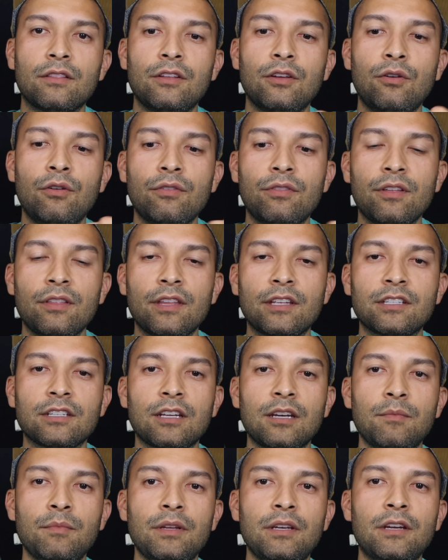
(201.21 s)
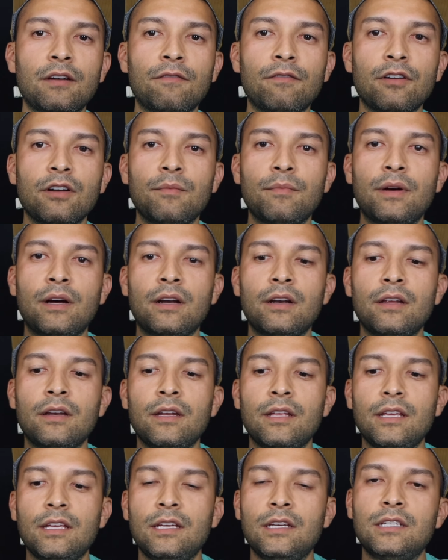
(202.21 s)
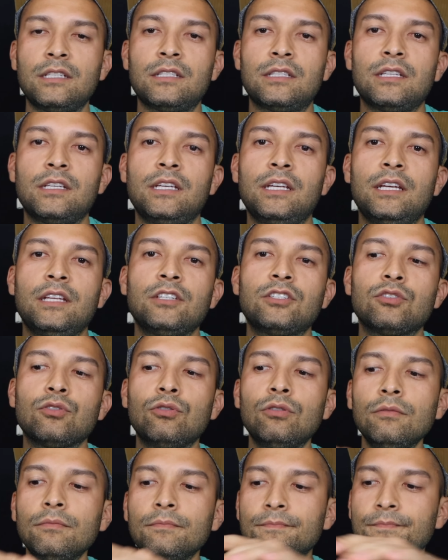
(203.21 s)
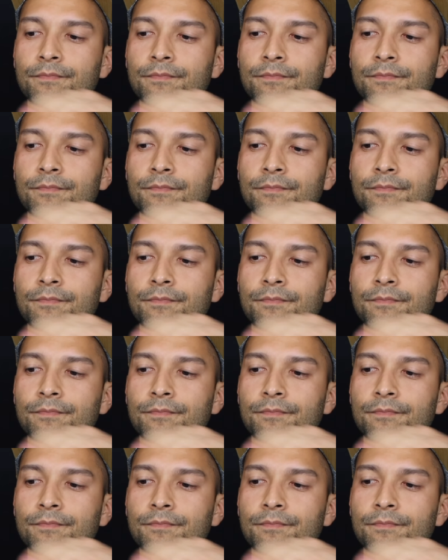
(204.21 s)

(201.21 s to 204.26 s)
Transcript: The only thing that's going to be different about it is the insole,